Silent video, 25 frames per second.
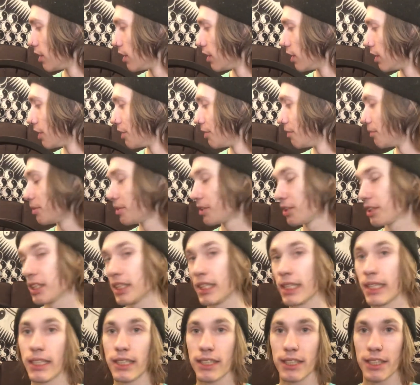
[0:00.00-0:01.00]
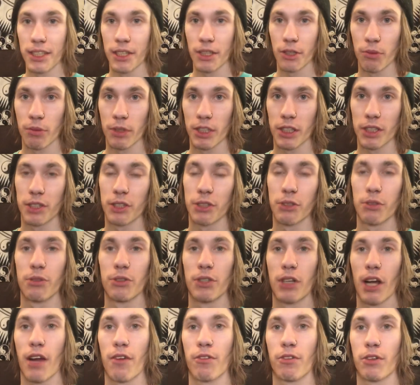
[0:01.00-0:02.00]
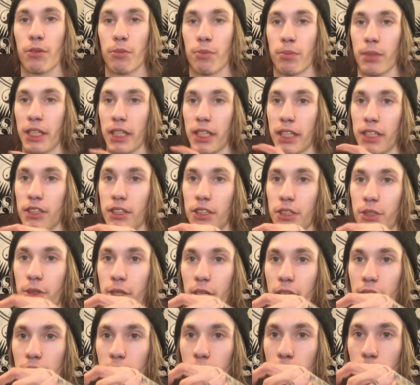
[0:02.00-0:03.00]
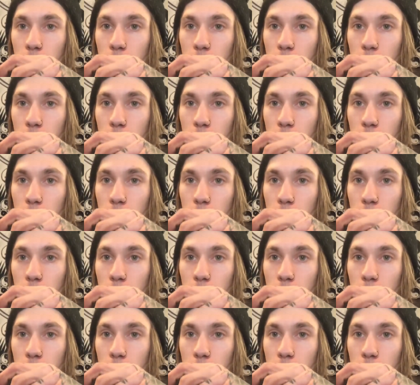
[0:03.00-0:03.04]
usually easier the screwdriver because you can